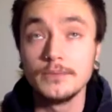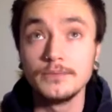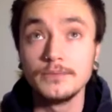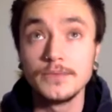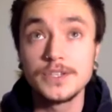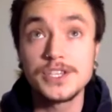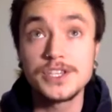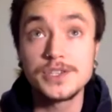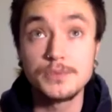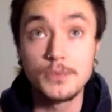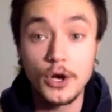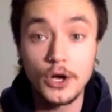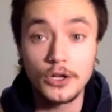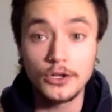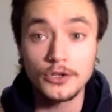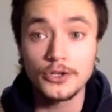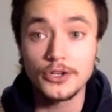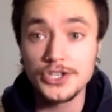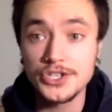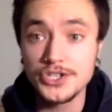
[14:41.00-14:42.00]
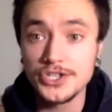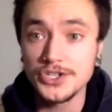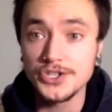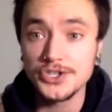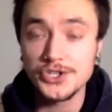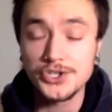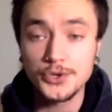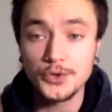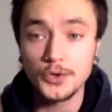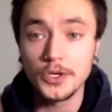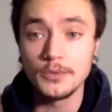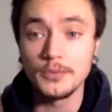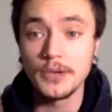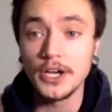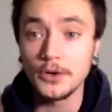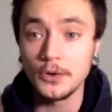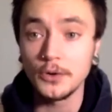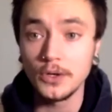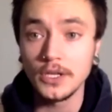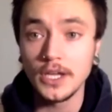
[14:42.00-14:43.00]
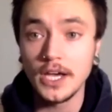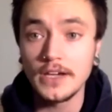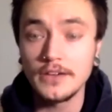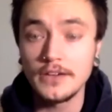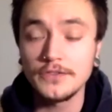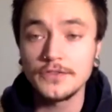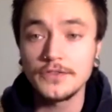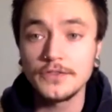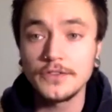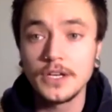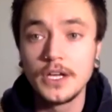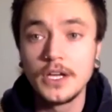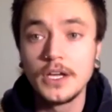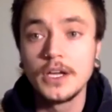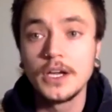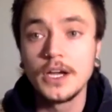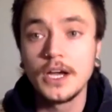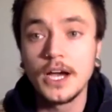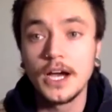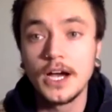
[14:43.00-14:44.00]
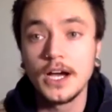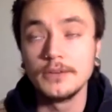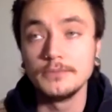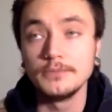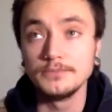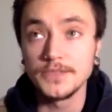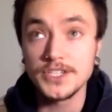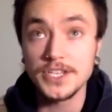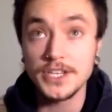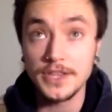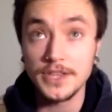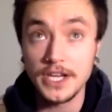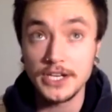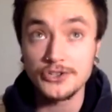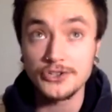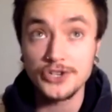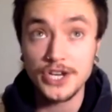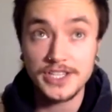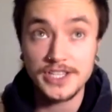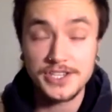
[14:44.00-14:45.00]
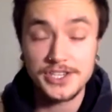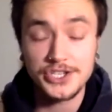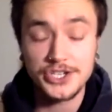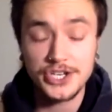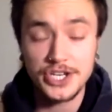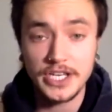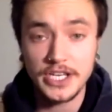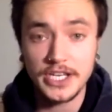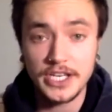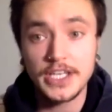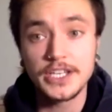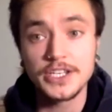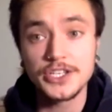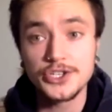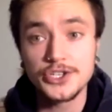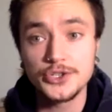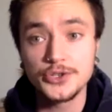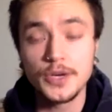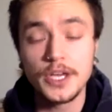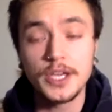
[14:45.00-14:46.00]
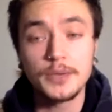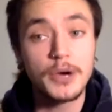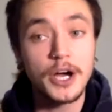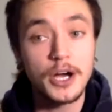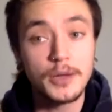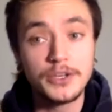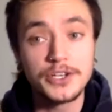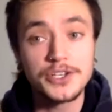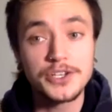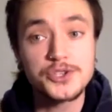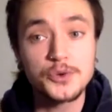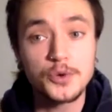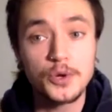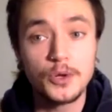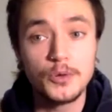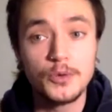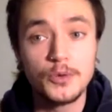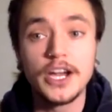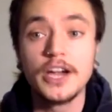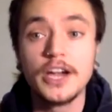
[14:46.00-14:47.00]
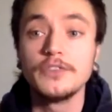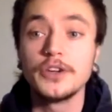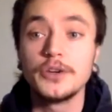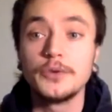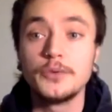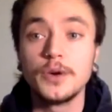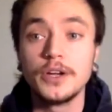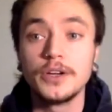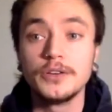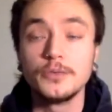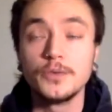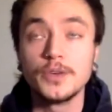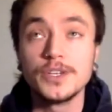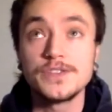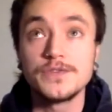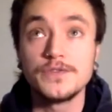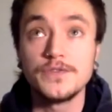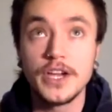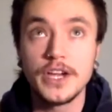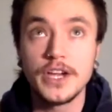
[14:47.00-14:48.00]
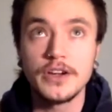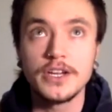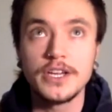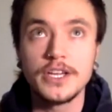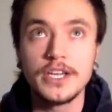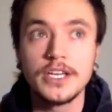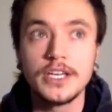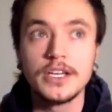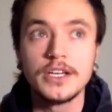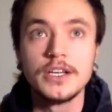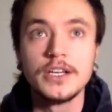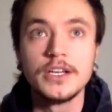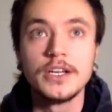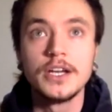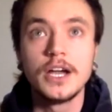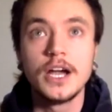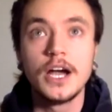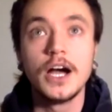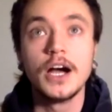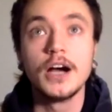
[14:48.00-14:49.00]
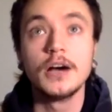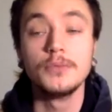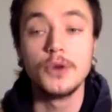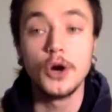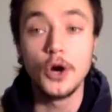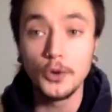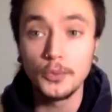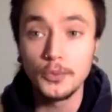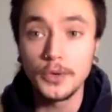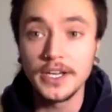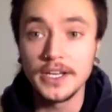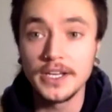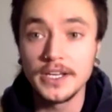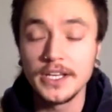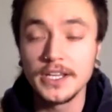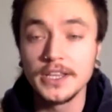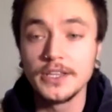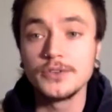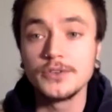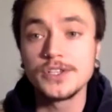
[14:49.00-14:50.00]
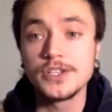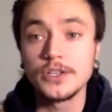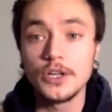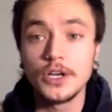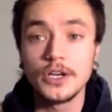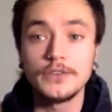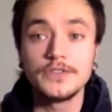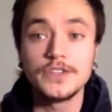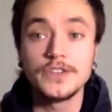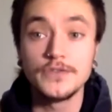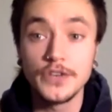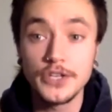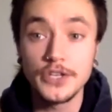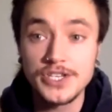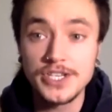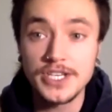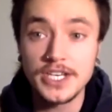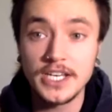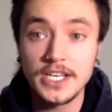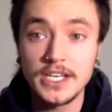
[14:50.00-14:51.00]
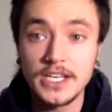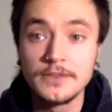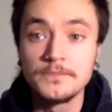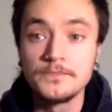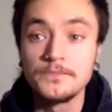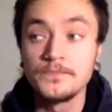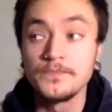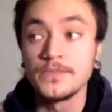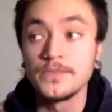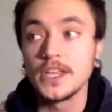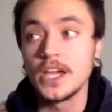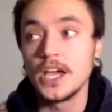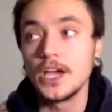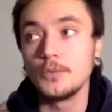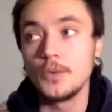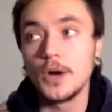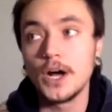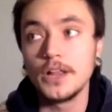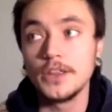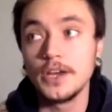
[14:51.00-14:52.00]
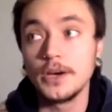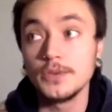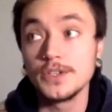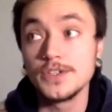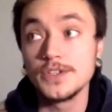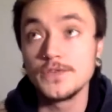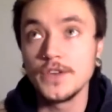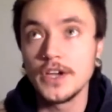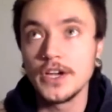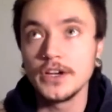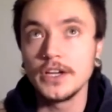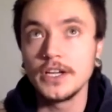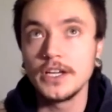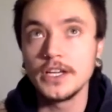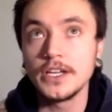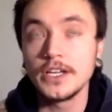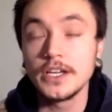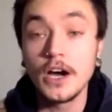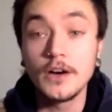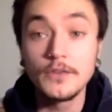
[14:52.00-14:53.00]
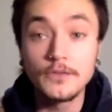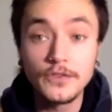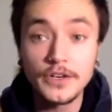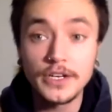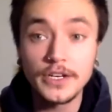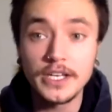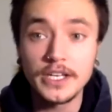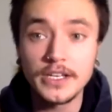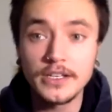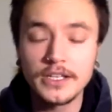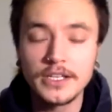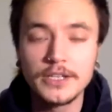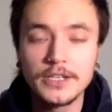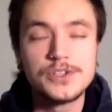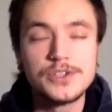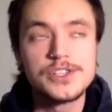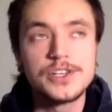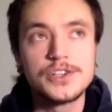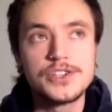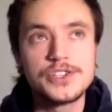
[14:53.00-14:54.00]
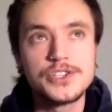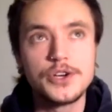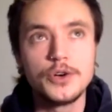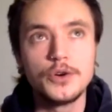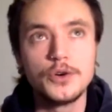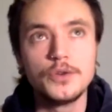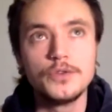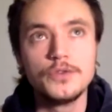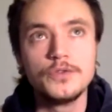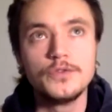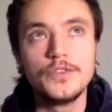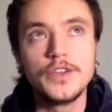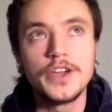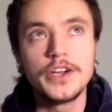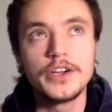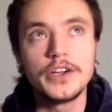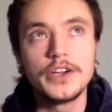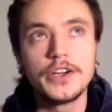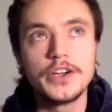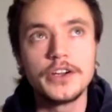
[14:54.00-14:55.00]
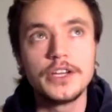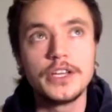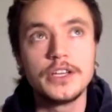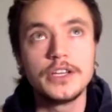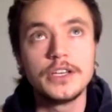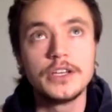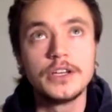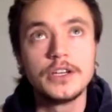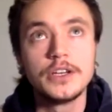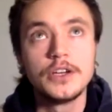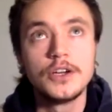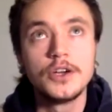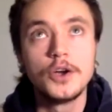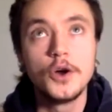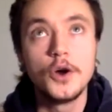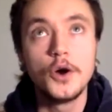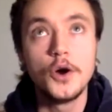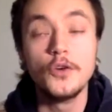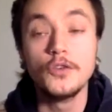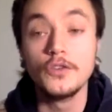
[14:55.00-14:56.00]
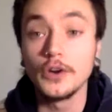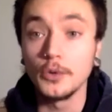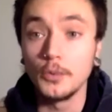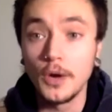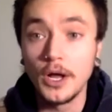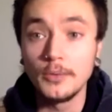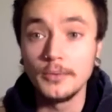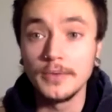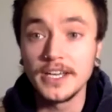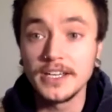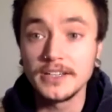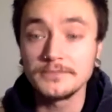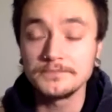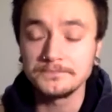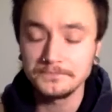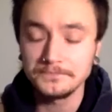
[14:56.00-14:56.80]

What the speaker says: small Christian school my whole life to then transitioning into a public school where everyone was very open and there was a lot of diversity. And while that was very comforting, it was also very overwhelming